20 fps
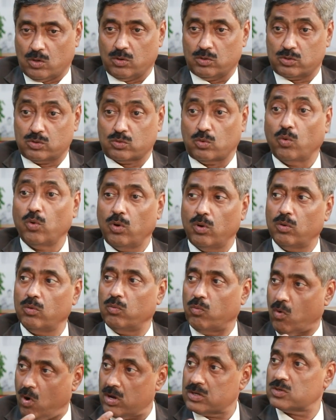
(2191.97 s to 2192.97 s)
So
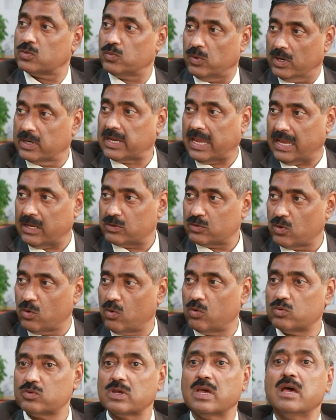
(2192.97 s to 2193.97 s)
school was working.
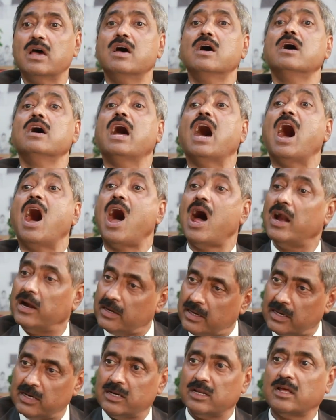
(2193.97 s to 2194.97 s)
So
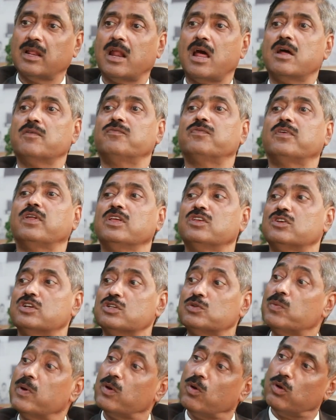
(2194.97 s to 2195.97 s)
art and craft
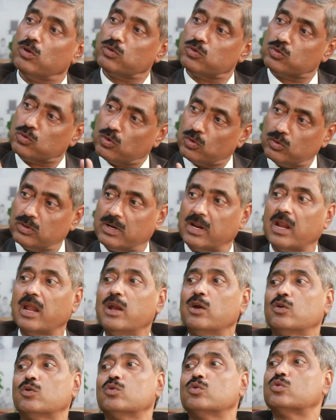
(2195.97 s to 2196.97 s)
teachers were also
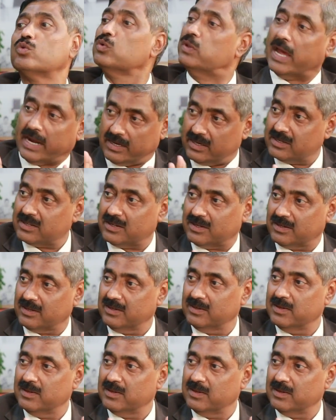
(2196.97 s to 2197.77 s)
trained to do that.